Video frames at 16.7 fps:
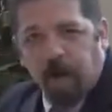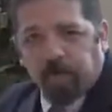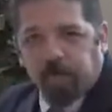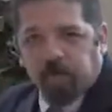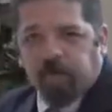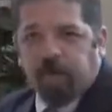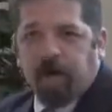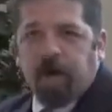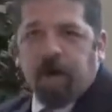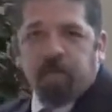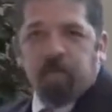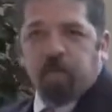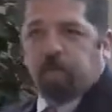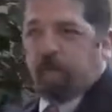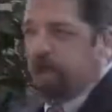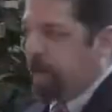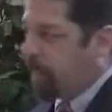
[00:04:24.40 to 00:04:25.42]
after
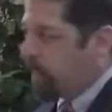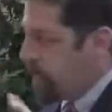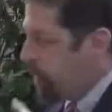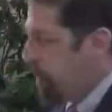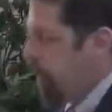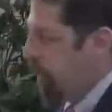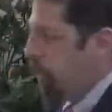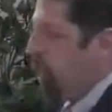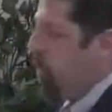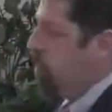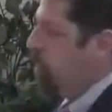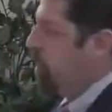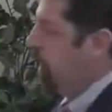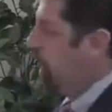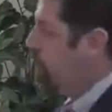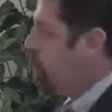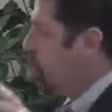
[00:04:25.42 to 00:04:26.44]
father, medieval
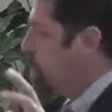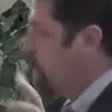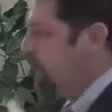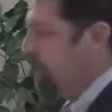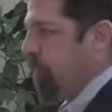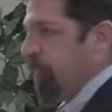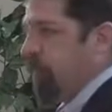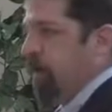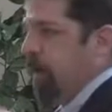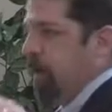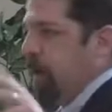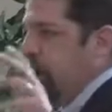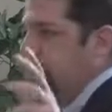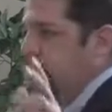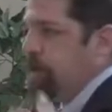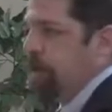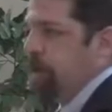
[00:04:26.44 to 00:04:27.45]
theologian after medieval
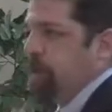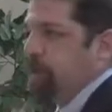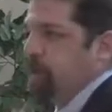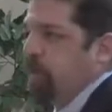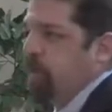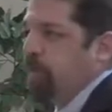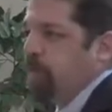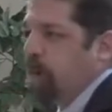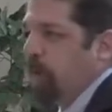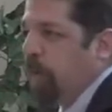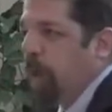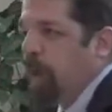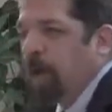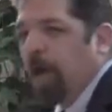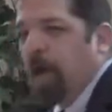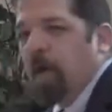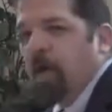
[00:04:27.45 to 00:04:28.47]
theologian, and so forth.
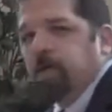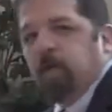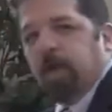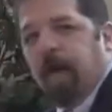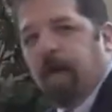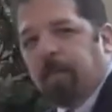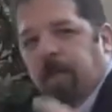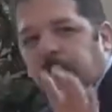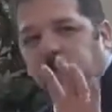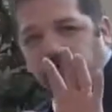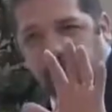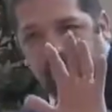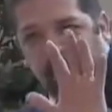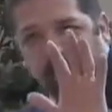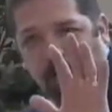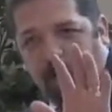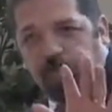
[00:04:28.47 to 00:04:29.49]
So let me
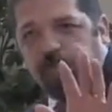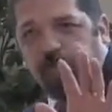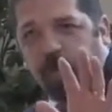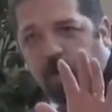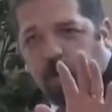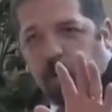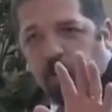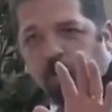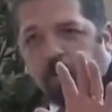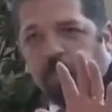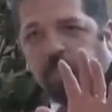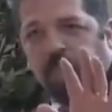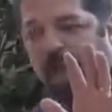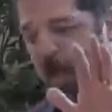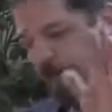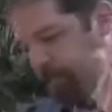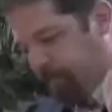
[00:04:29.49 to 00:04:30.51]
just read for you
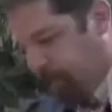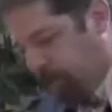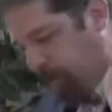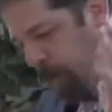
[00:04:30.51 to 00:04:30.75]
for a